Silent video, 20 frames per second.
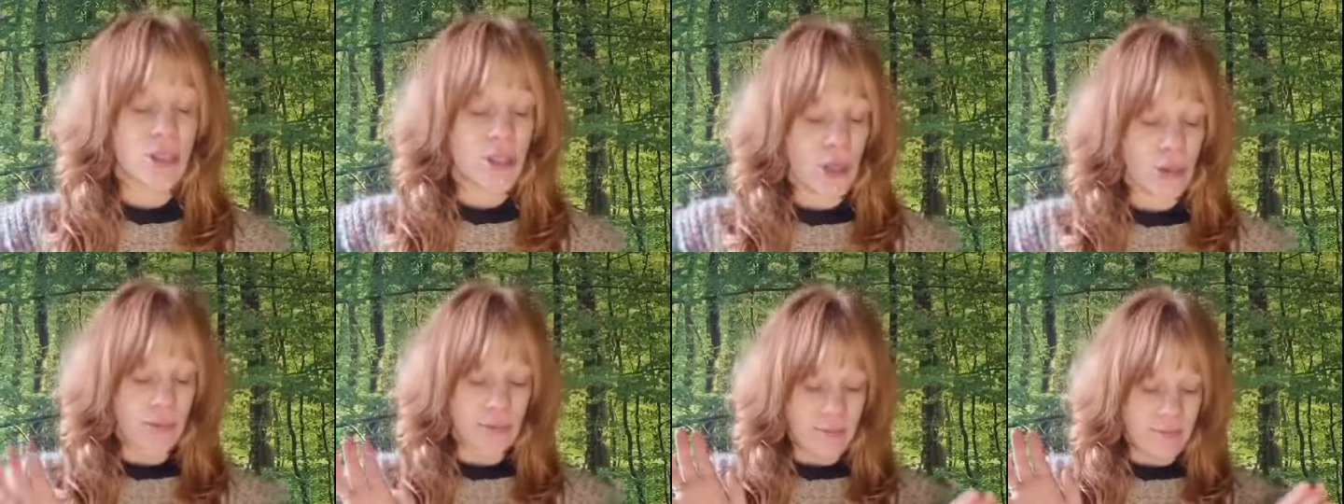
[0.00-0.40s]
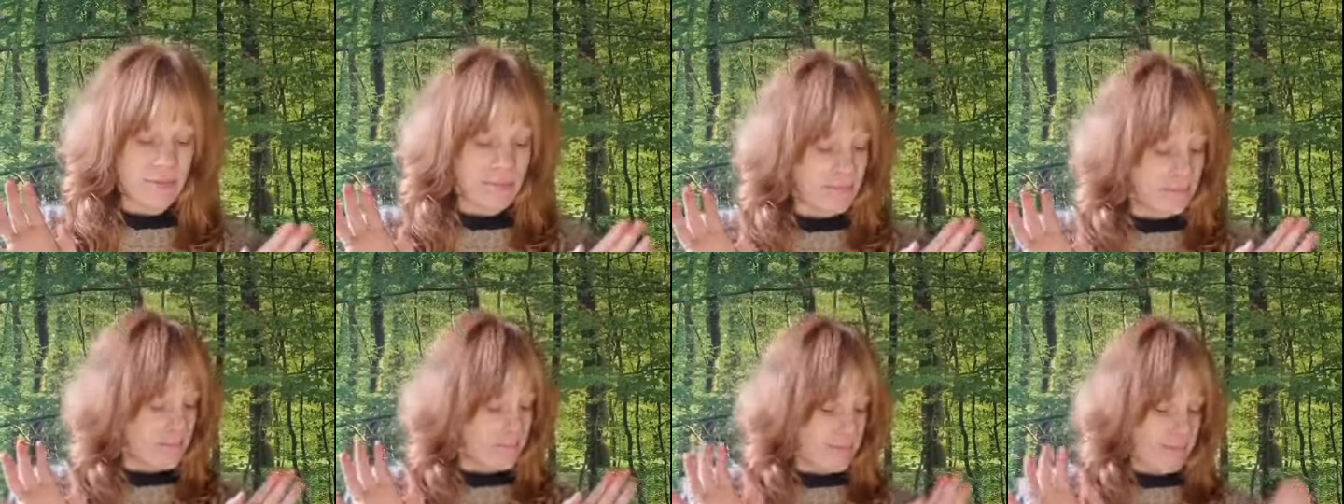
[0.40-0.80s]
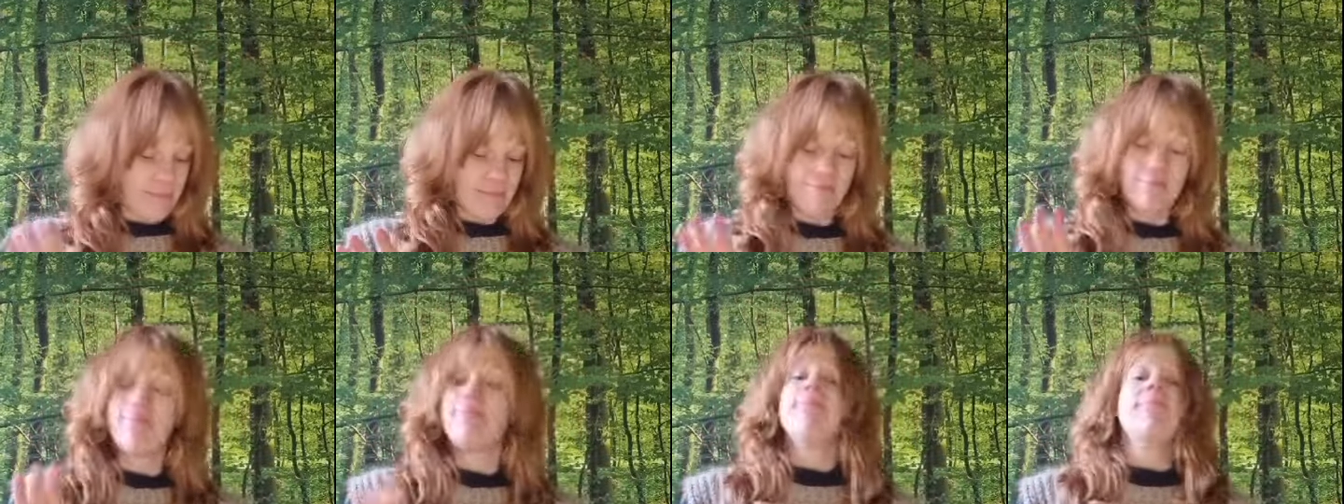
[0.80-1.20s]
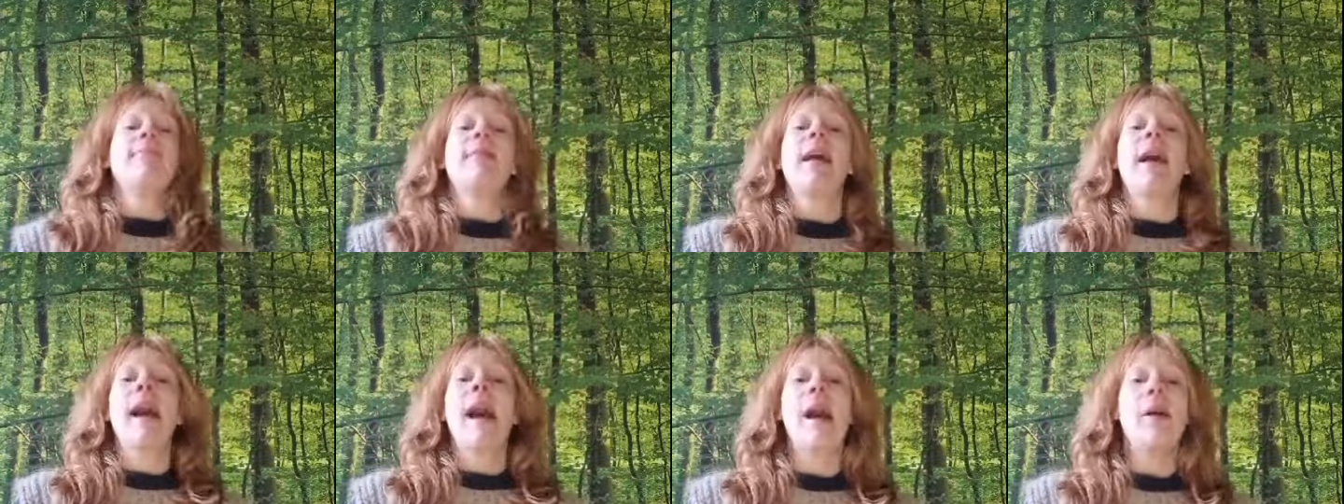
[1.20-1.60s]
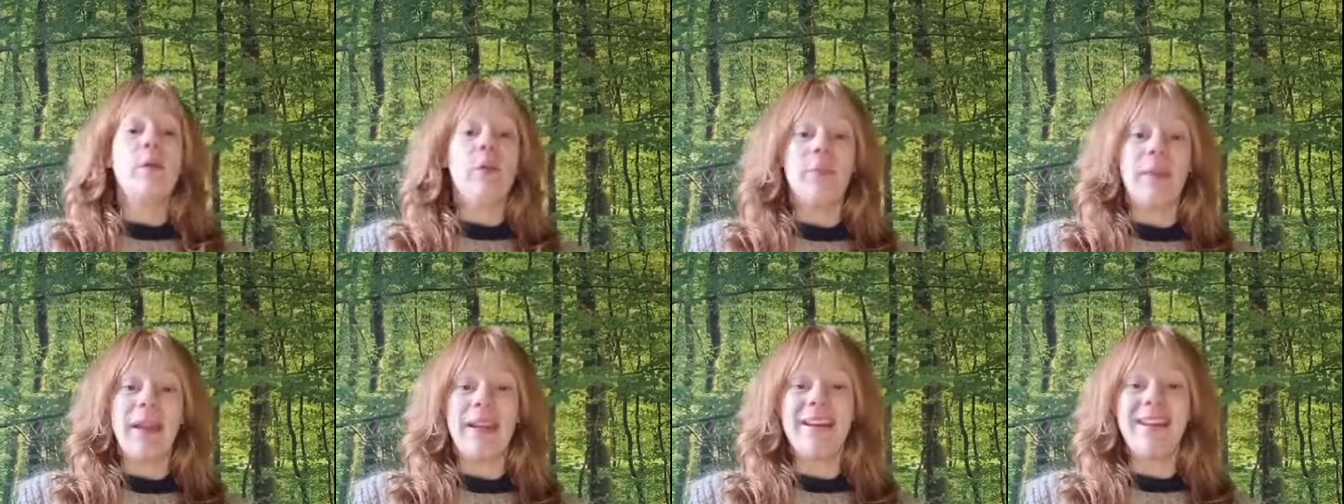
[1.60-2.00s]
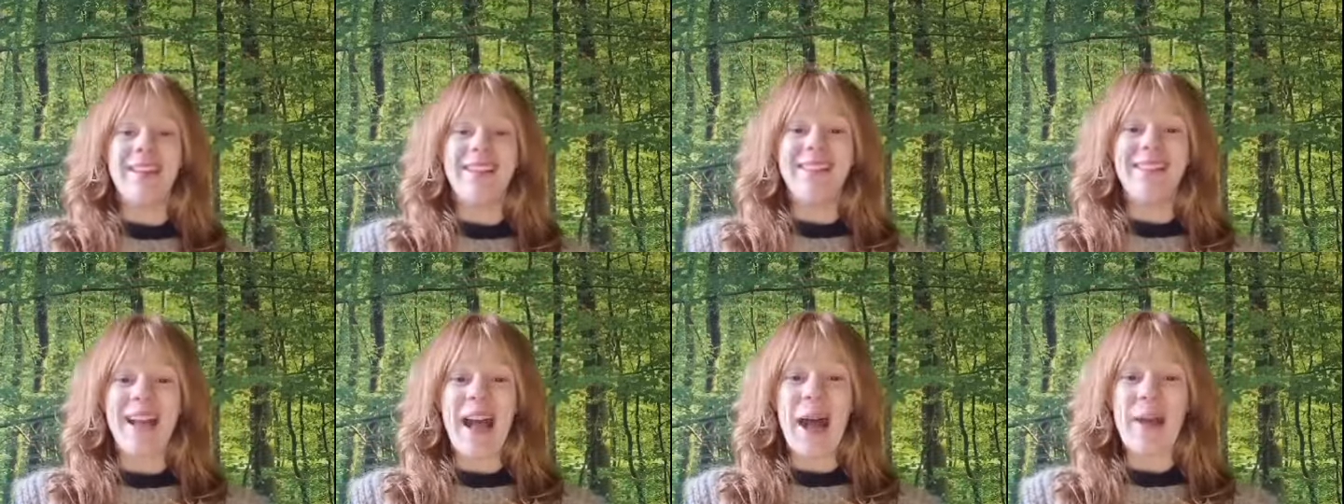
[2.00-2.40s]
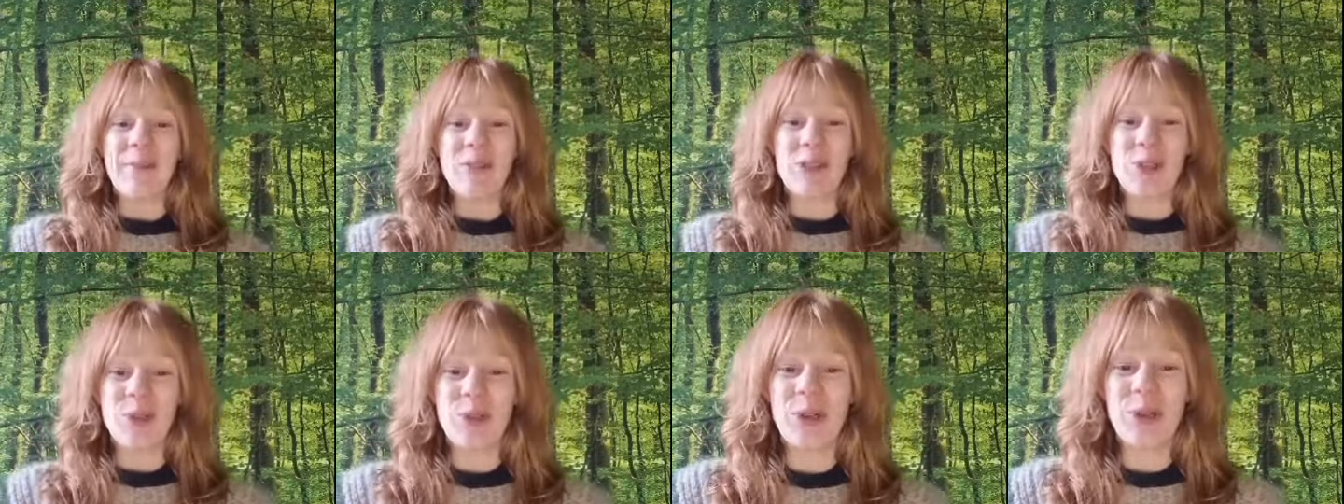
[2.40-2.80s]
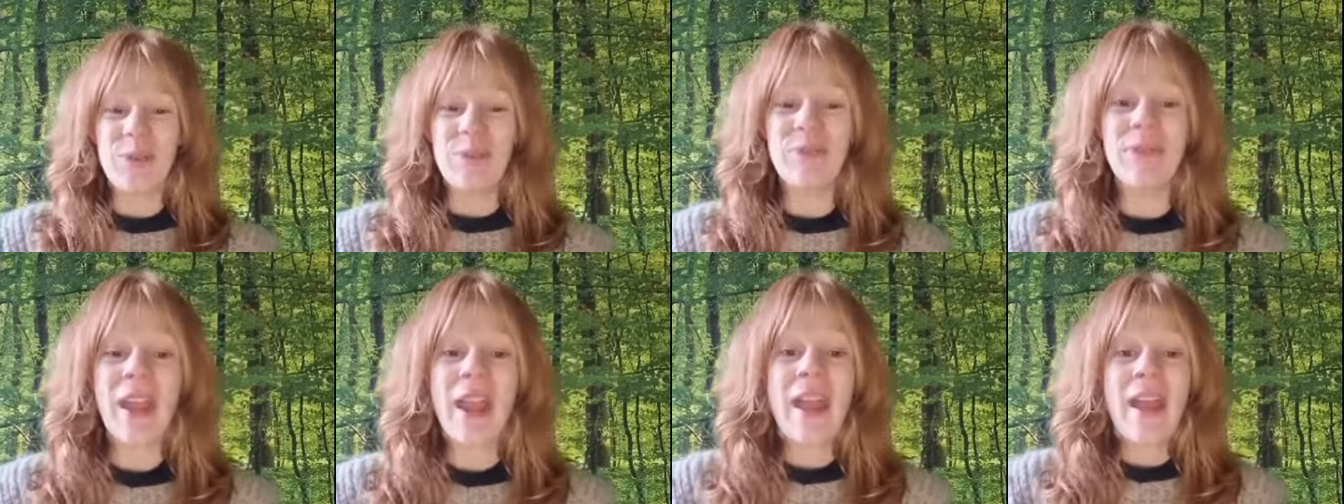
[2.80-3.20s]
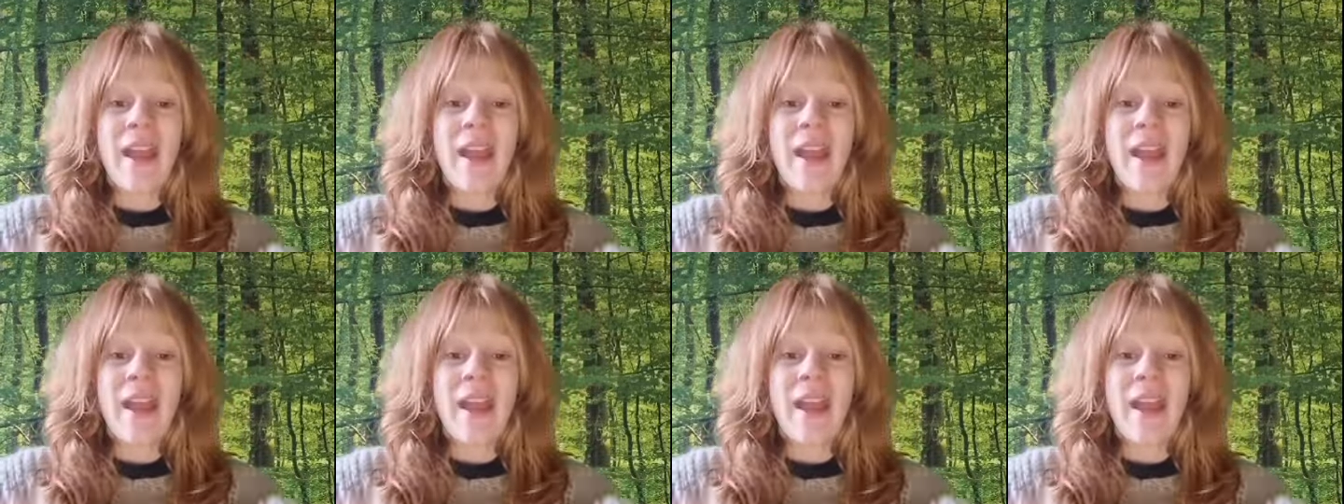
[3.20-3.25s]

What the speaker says: So I will make it, I'm sure.